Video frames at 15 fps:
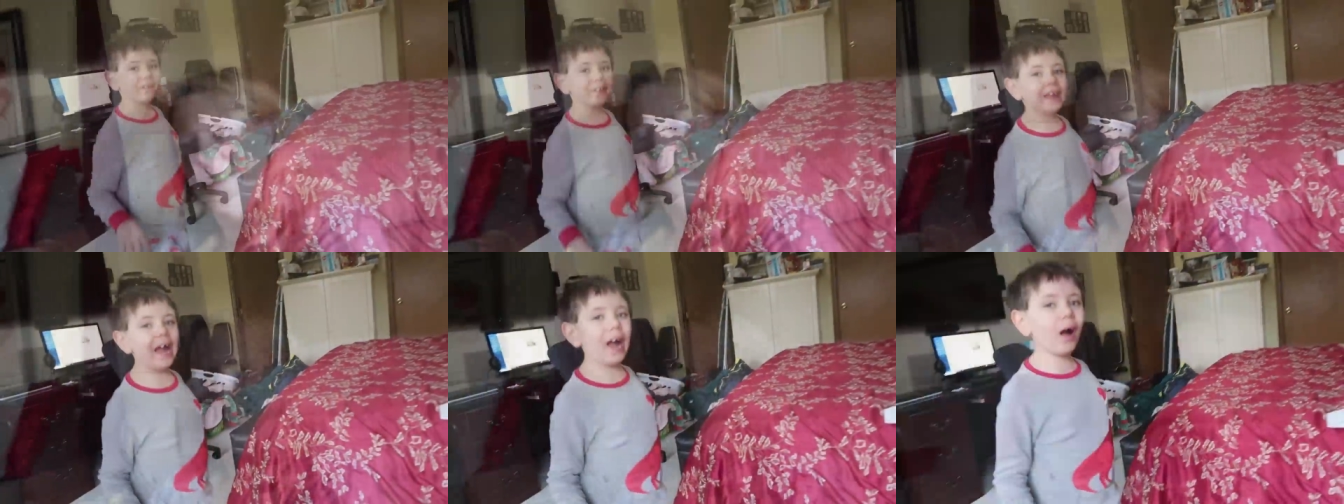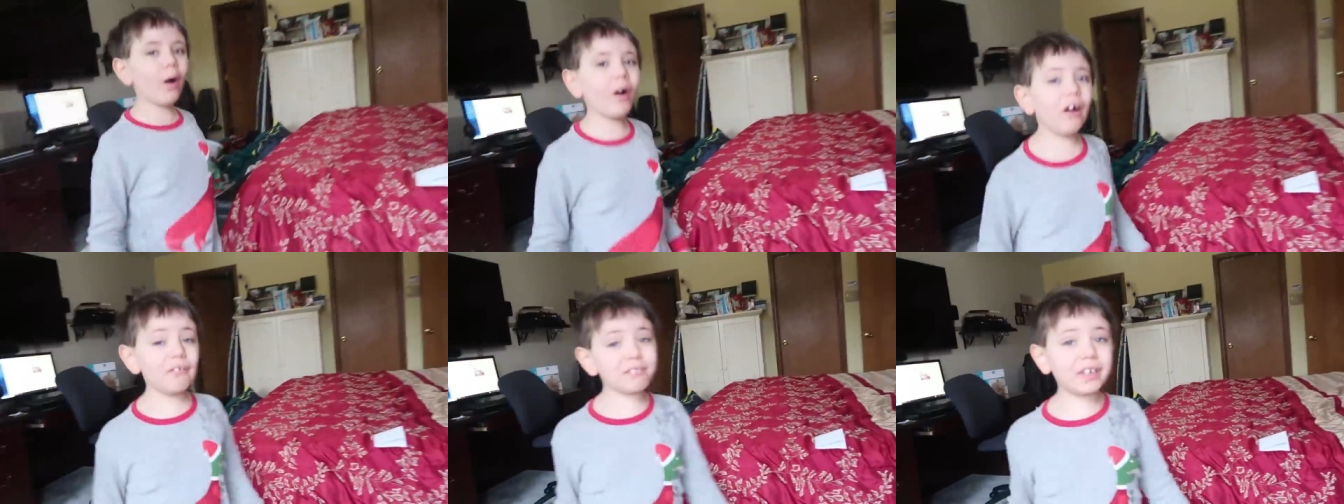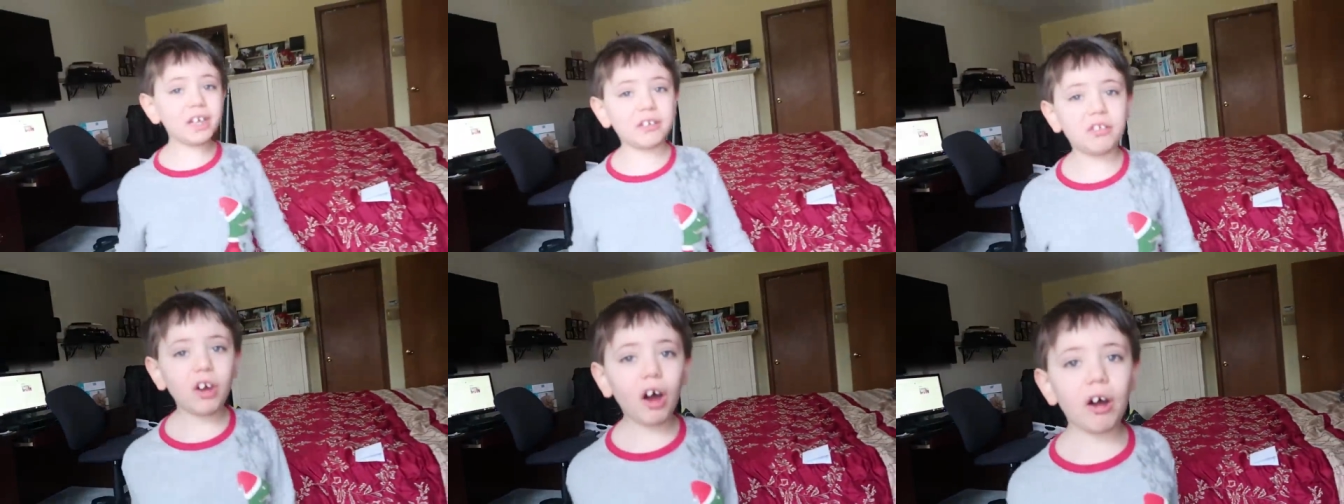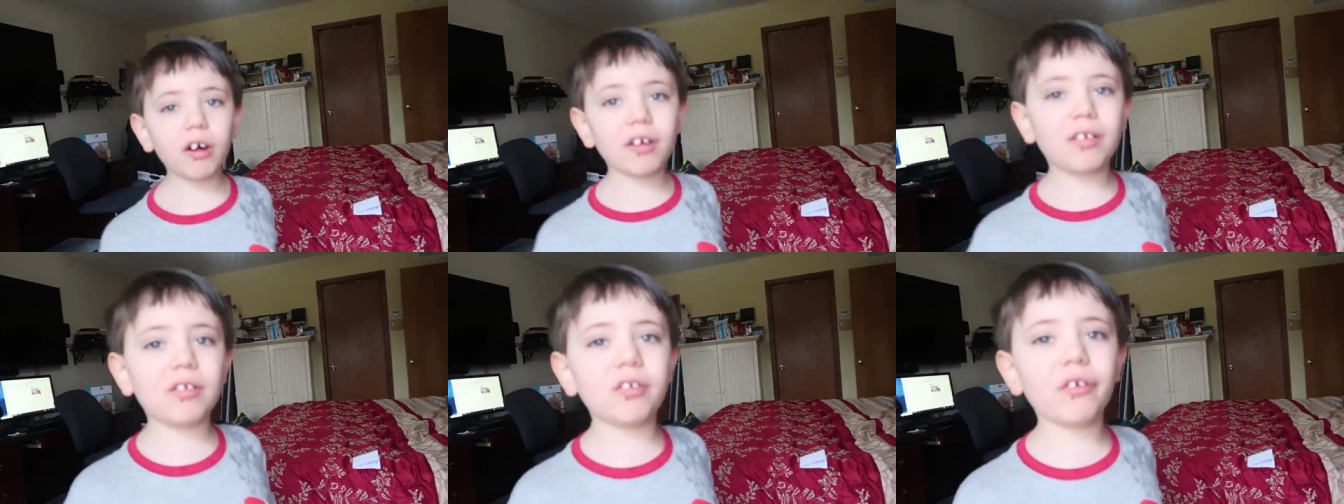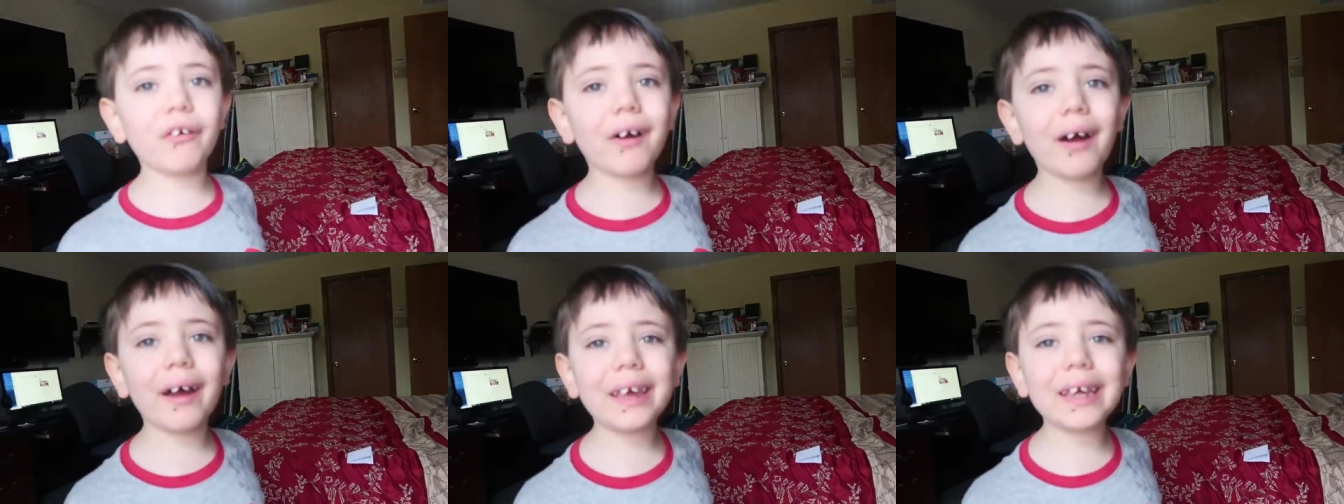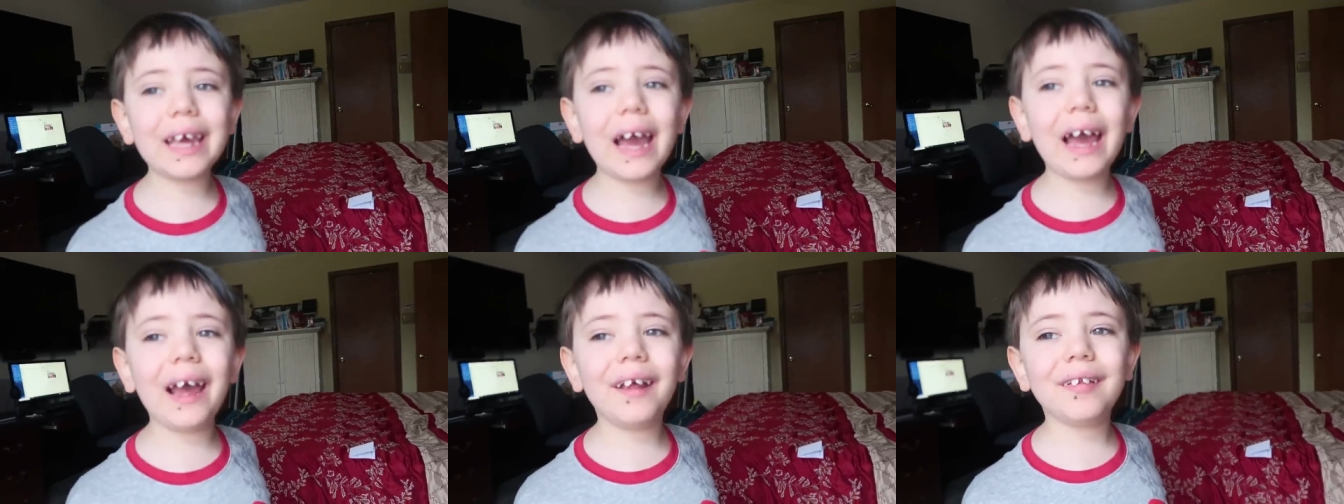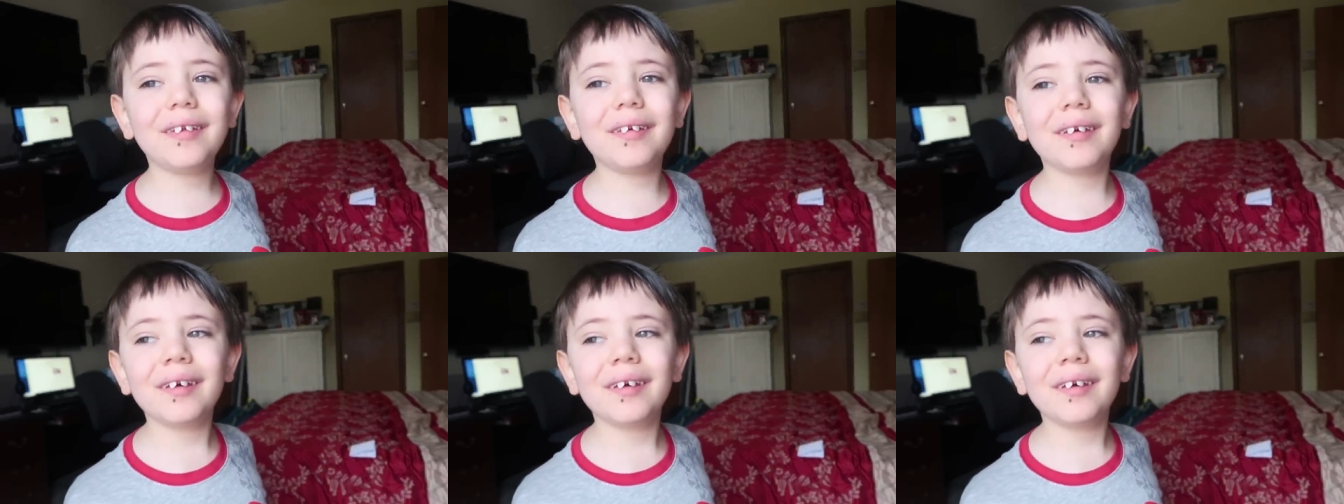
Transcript: Now how many dollars do I get?